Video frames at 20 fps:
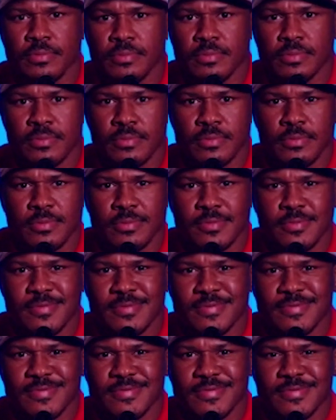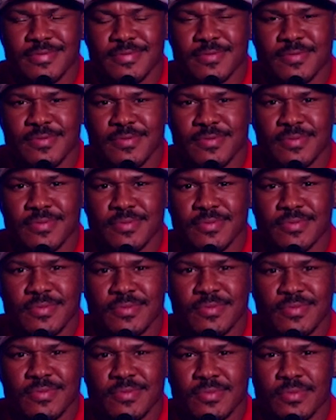What is it like when you guys
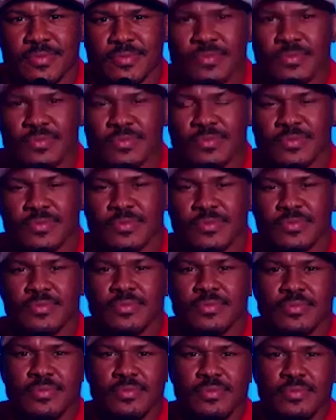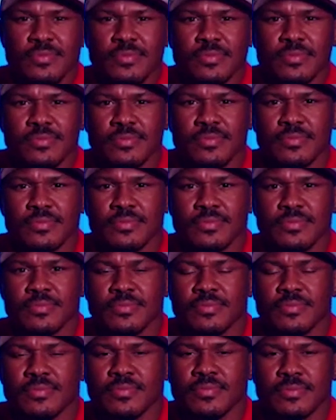were able to have that, have each other
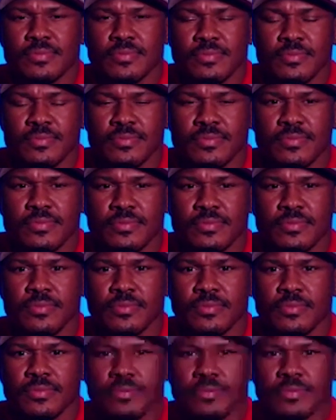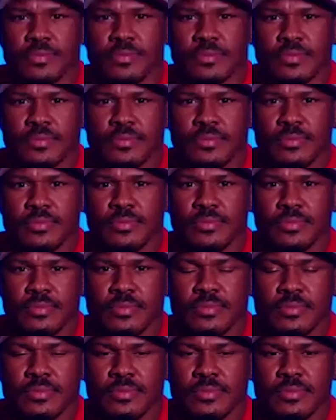in your corners for these big
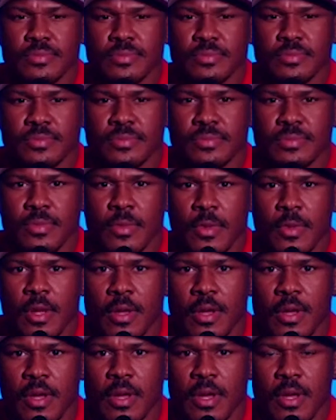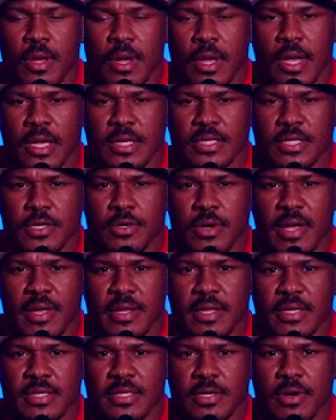fights? It's a
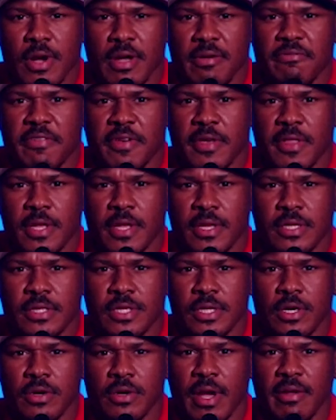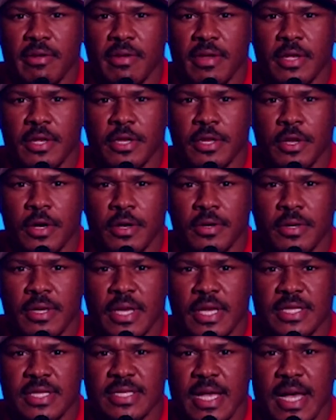great, it's a great feeling. It's a great, you know,
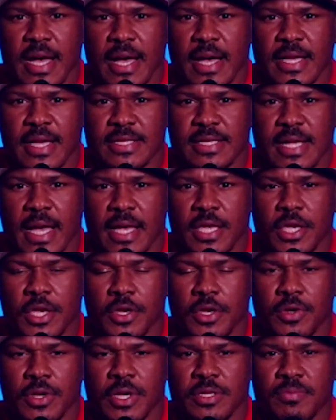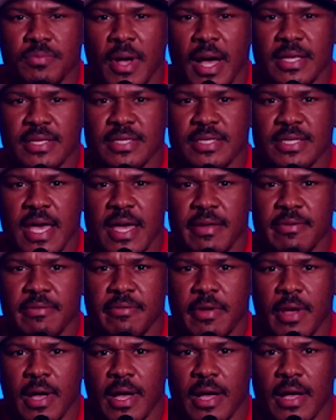his uh, his I Q, his mindset,
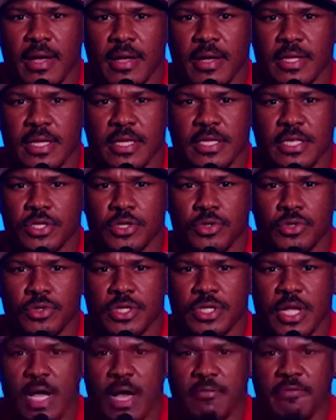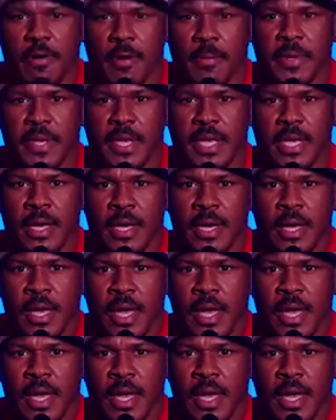uh, it just oozes off on me,